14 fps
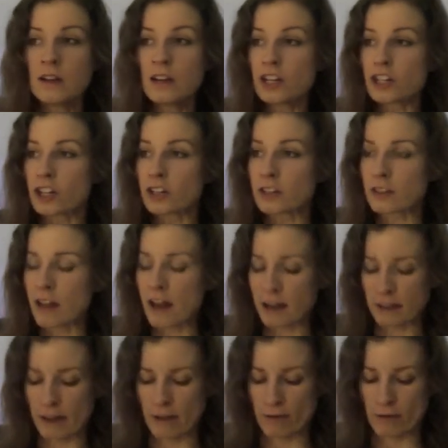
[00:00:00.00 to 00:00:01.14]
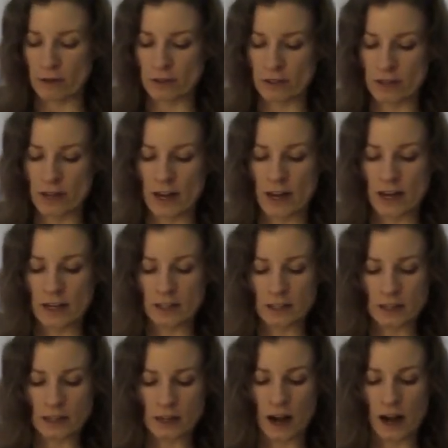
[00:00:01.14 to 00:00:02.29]
Just like that first night.
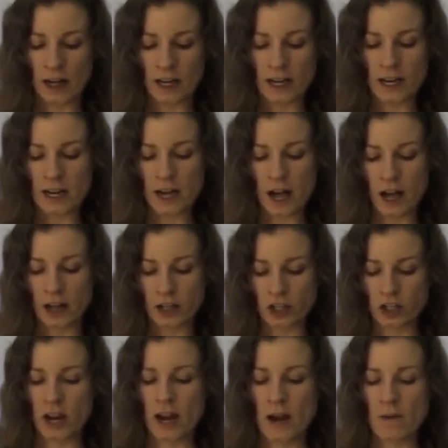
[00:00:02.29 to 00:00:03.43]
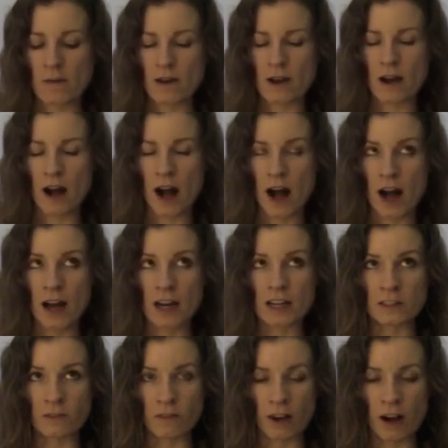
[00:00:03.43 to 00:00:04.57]
Cocky, unashamed, hot as
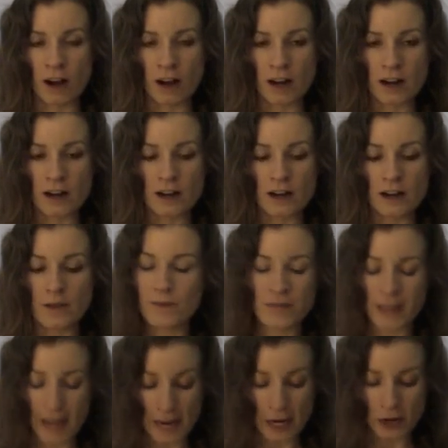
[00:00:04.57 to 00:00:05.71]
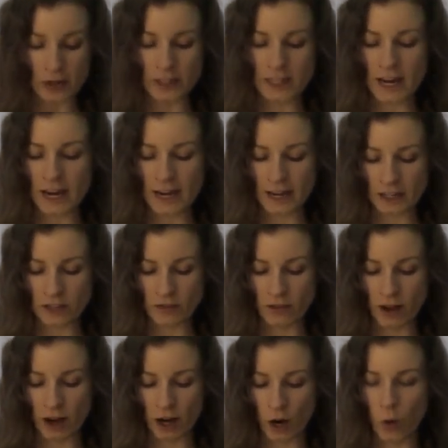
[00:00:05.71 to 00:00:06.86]
fuck. Irritating as
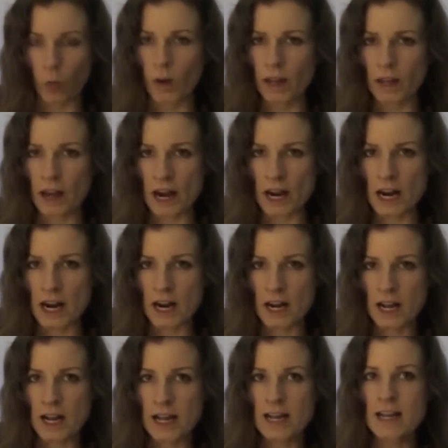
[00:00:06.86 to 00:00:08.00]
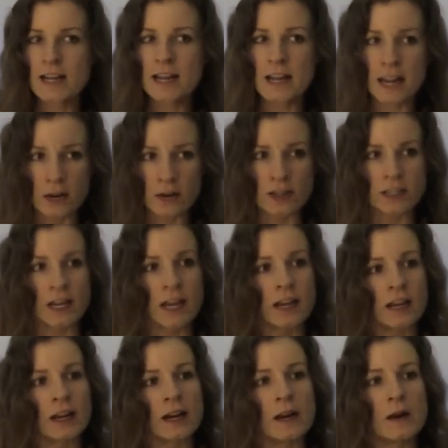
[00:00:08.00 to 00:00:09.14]
fuck. Whitlock!
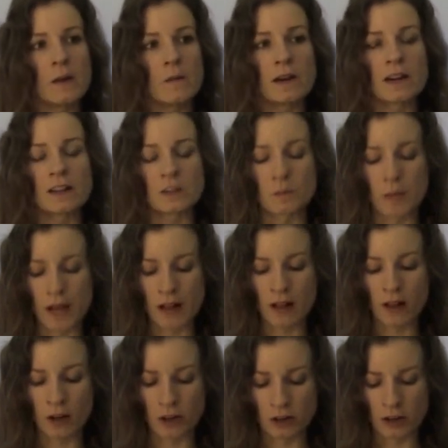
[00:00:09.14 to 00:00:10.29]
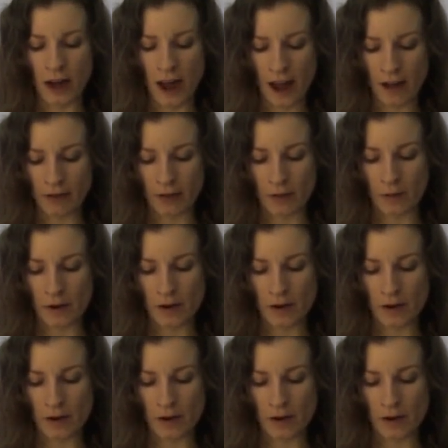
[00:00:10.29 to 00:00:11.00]
Irritating, because Bell couldn't have him.